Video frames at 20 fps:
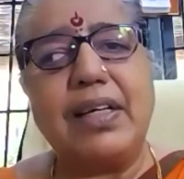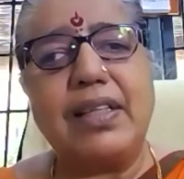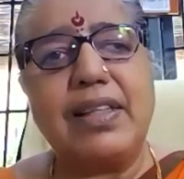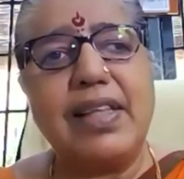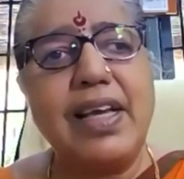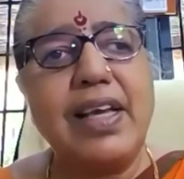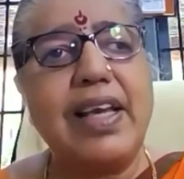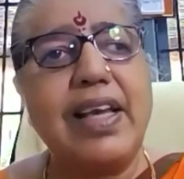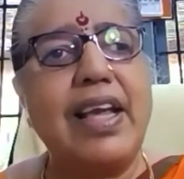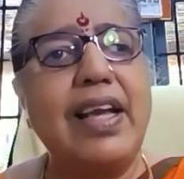
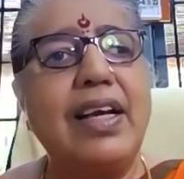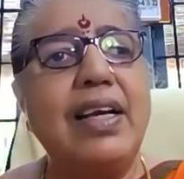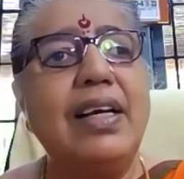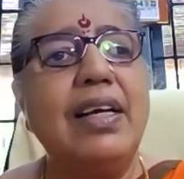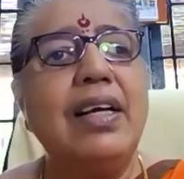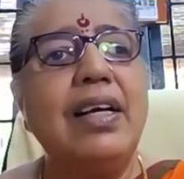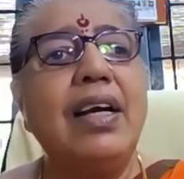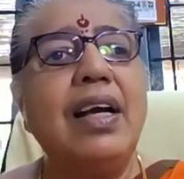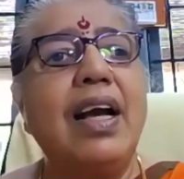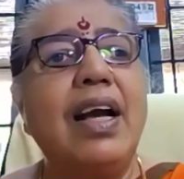thinking
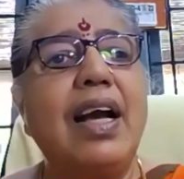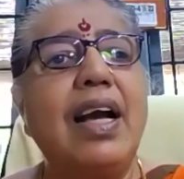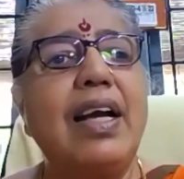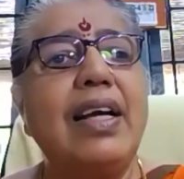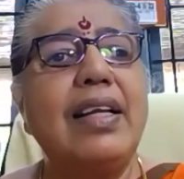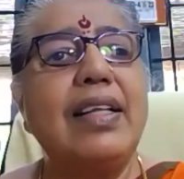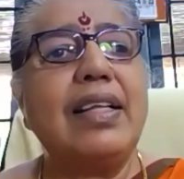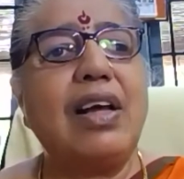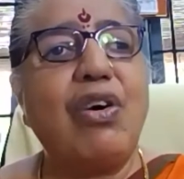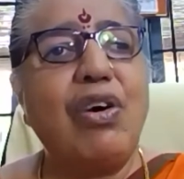
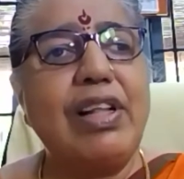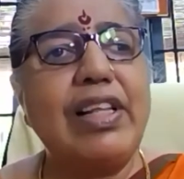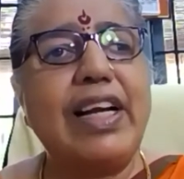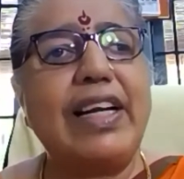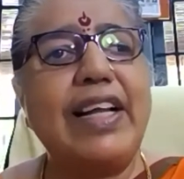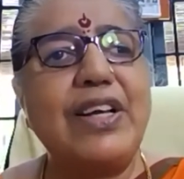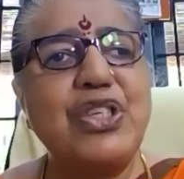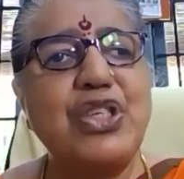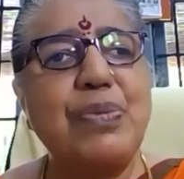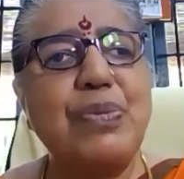and all that
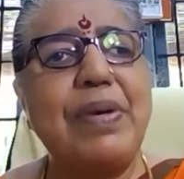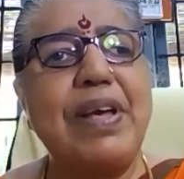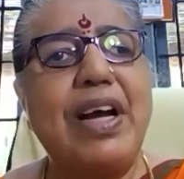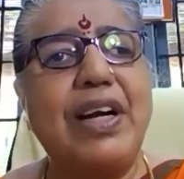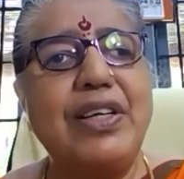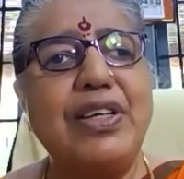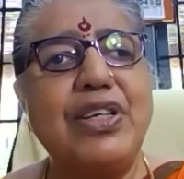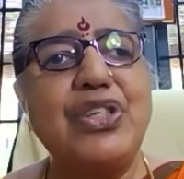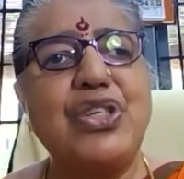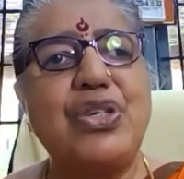has to be
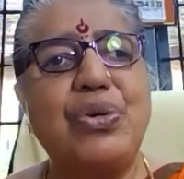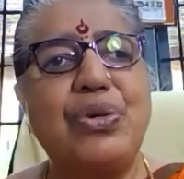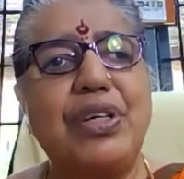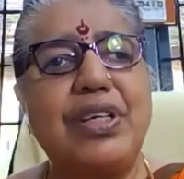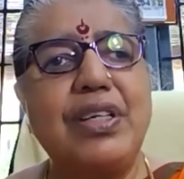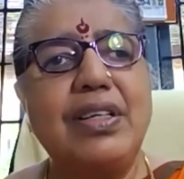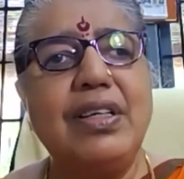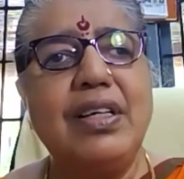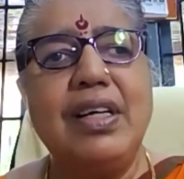understood.